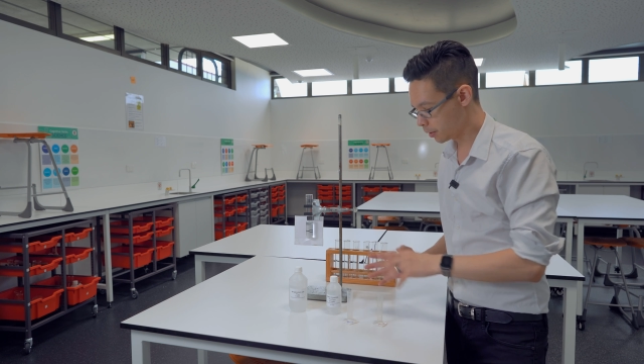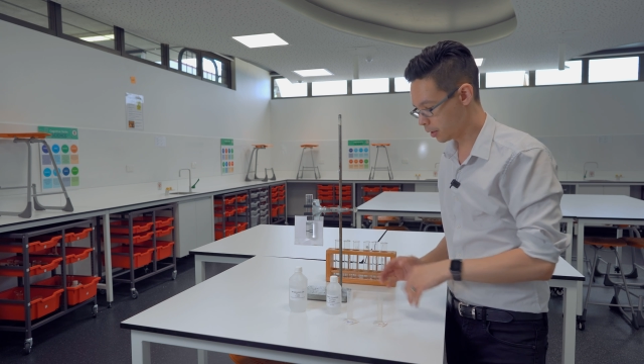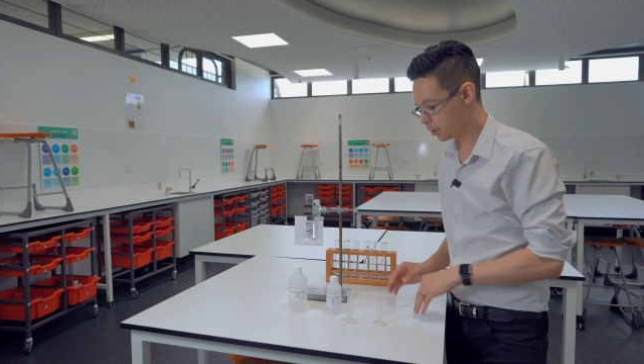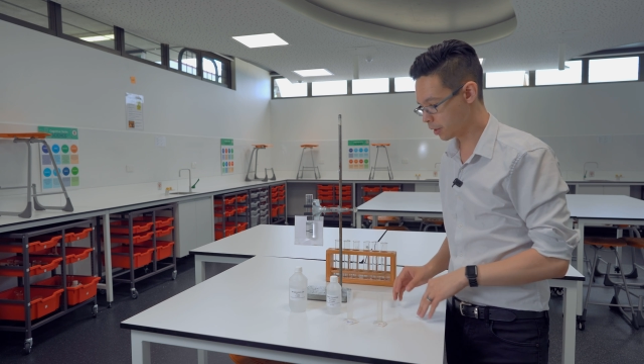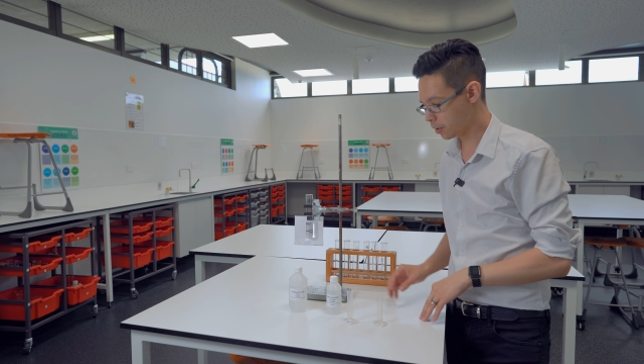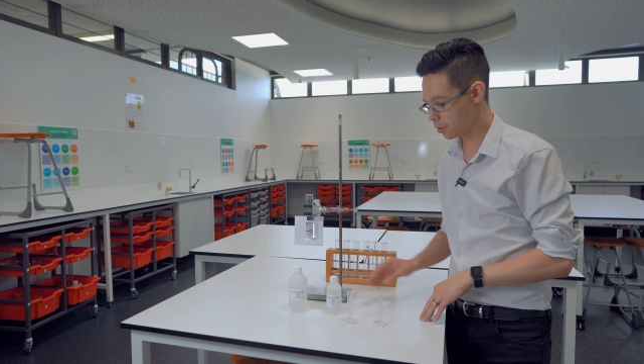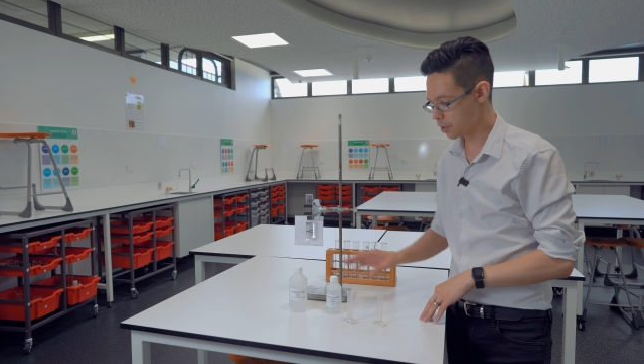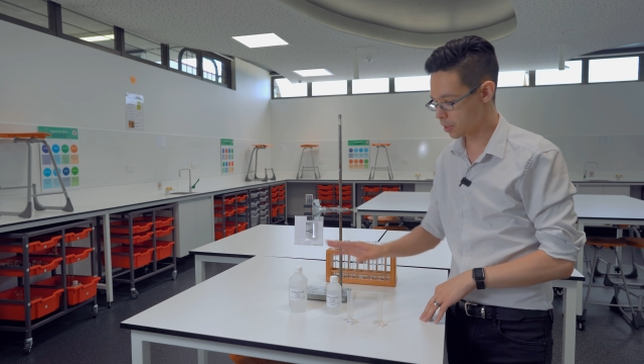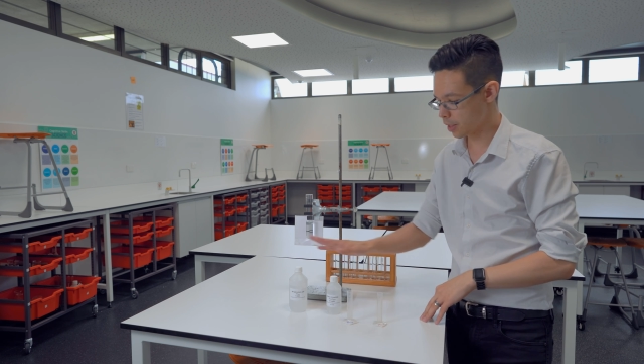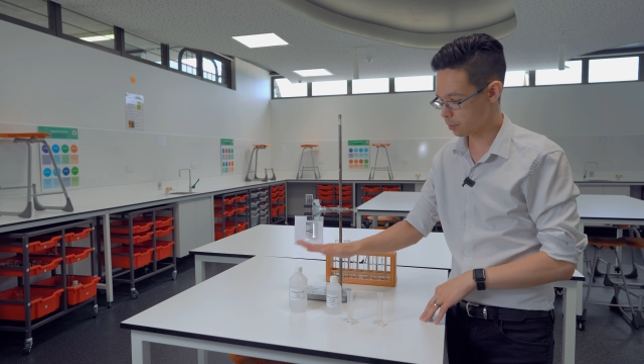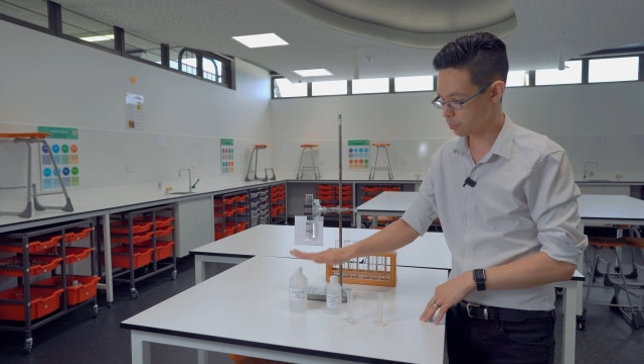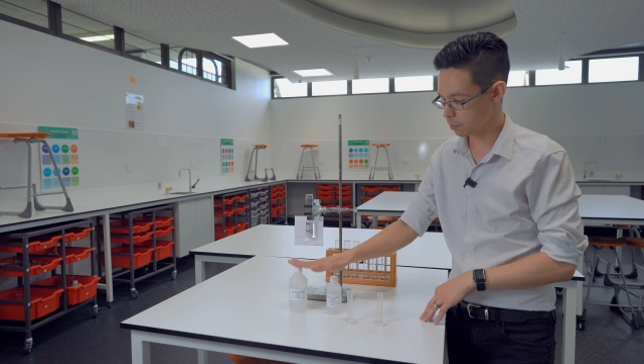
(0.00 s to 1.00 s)
theory goes
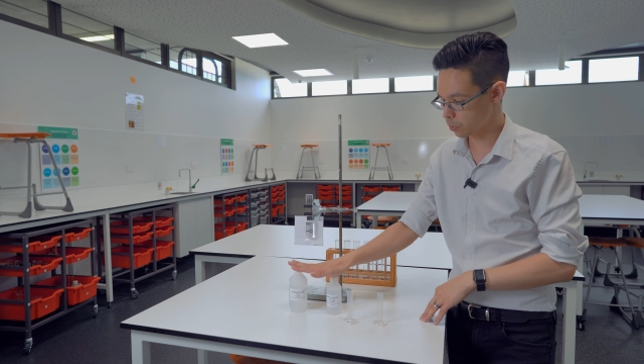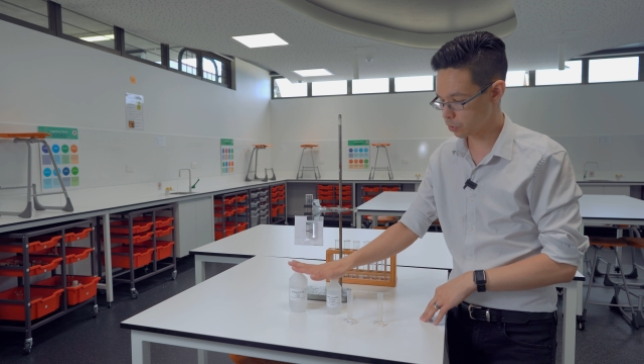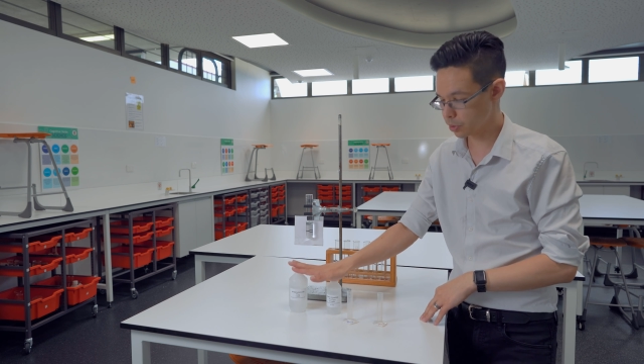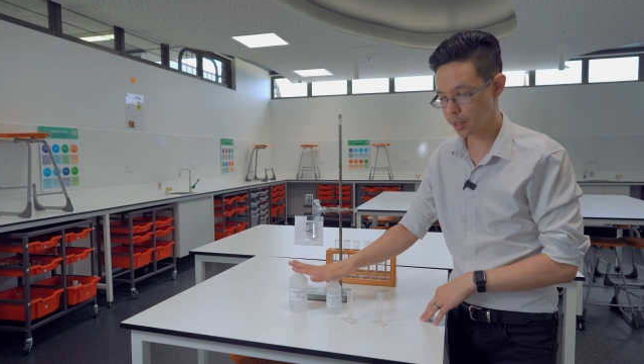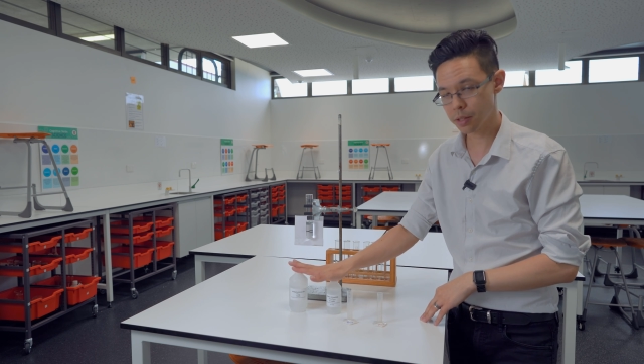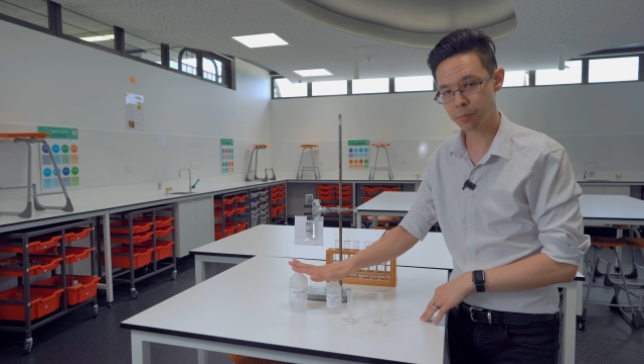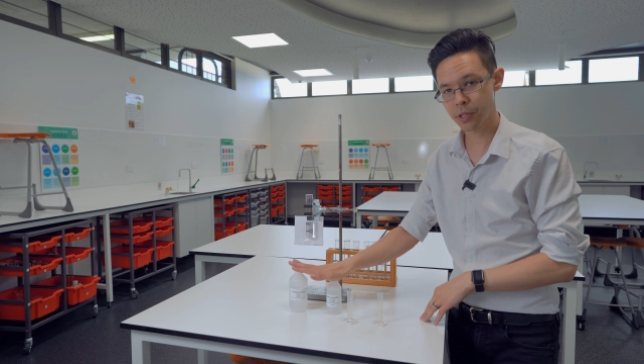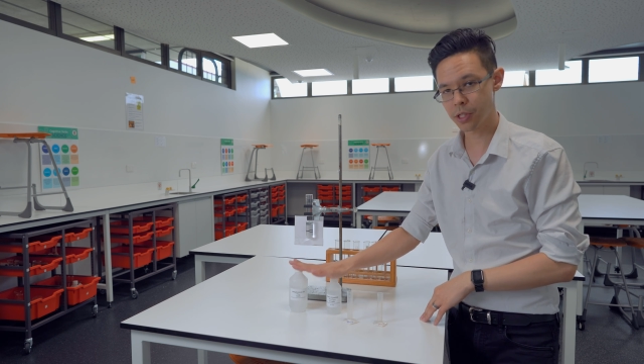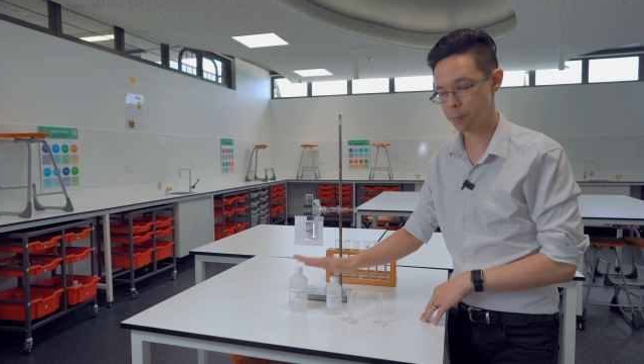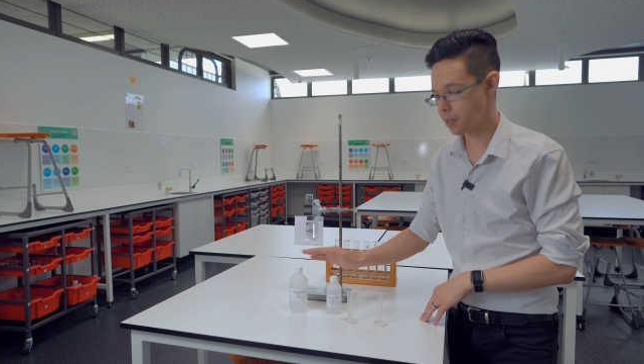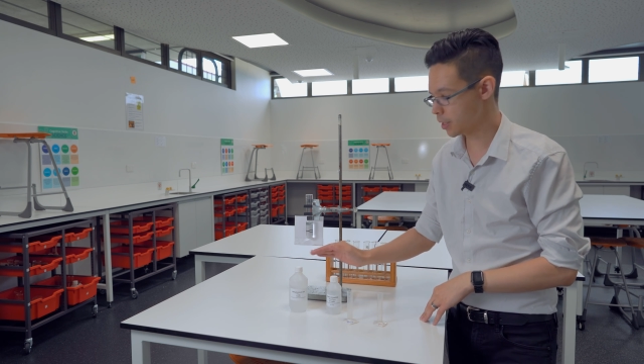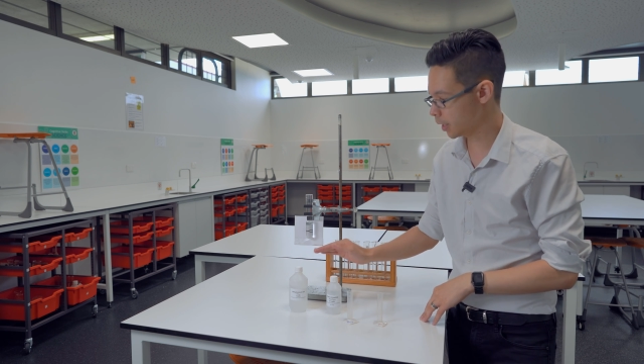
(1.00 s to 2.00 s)
is that we'll get a
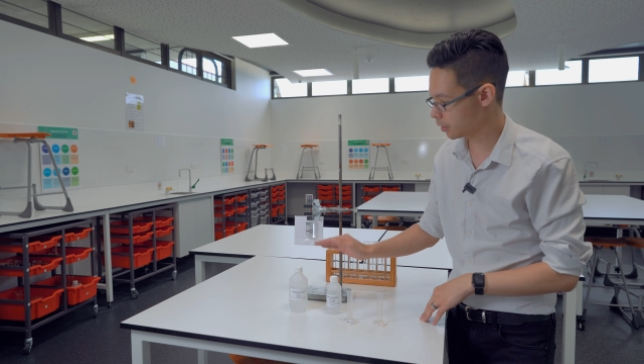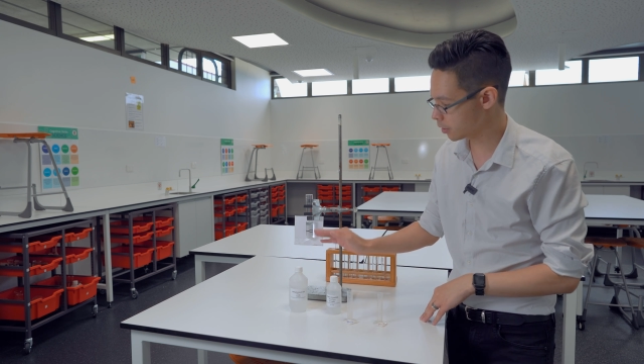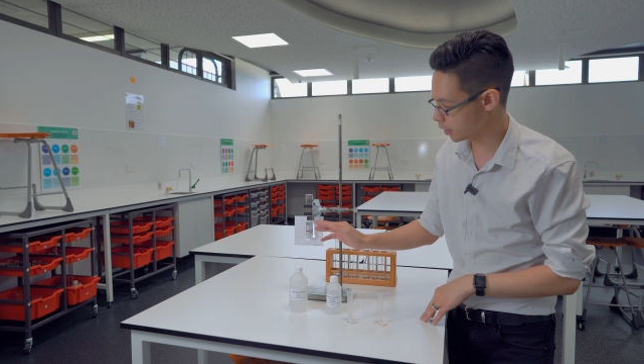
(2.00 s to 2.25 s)
precipitate,